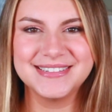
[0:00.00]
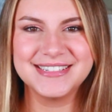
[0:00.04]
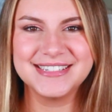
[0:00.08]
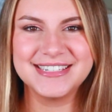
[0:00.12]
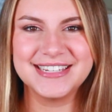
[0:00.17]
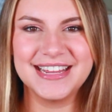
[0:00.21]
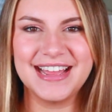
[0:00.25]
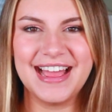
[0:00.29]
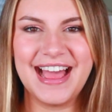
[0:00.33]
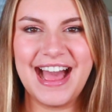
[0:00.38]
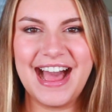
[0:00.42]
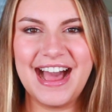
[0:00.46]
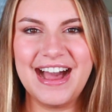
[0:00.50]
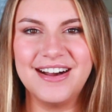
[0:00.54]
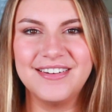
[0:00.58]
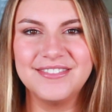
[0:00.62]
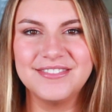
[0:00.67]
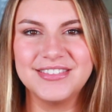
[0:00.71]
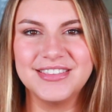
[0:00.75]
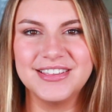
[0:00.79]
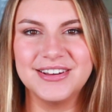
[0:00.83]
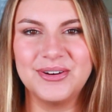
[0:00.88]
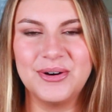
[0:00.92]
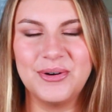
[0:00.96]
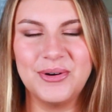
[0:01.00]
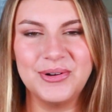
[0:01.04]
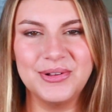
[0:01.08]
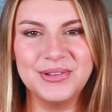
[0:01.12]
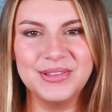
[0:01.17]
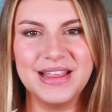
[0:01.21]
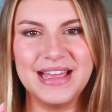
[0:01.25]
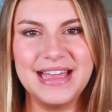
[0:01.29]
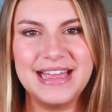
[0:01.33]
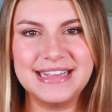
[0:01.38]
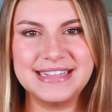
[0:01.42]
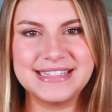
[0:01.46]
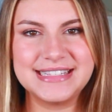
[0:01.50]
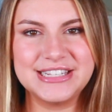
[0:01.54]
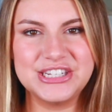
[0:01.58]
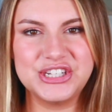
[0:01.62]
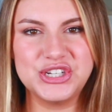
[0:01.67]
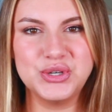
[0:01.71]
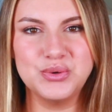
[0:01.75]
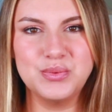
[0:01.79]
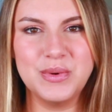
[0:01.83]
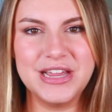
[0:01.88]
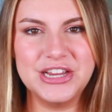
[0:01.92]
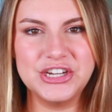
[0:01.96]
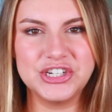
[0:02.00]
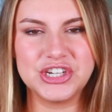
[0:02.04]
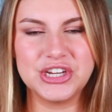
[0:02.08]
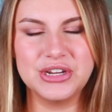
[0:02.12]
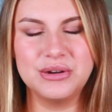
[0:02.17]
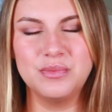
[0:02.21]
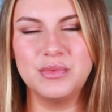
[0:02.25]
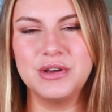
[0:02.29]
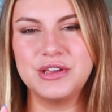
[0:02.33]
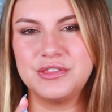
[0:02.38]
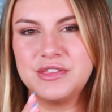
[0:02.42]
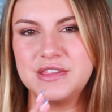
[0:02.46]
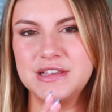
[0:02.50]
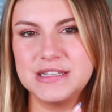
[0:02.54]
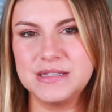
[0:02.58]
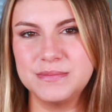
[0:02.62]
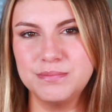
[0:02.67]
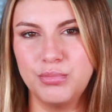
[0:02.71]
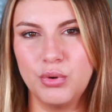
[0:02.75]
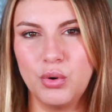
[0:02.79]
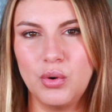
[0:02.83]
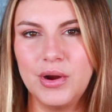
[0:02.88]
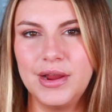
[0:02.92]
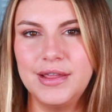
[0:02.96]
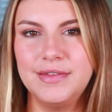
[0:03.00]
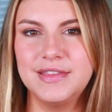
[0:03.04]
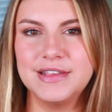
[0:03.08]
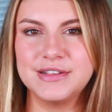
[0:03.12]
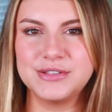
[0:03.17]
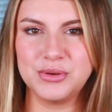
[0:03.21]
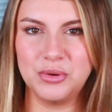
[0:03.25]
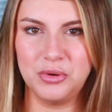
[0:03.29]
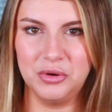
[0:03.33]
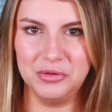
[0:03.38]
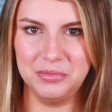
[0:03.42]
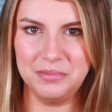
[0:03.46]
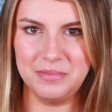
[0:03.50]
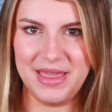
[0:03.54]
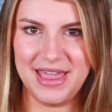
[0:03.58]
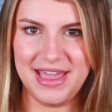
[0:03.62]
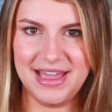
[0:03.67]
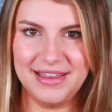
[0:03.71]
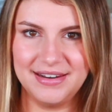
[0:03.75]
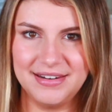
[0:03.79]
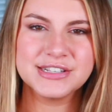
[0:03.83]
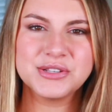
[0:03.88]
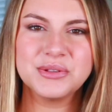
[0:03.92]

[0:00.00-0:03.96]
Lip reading: to have the whole like situation with this boy and this old man.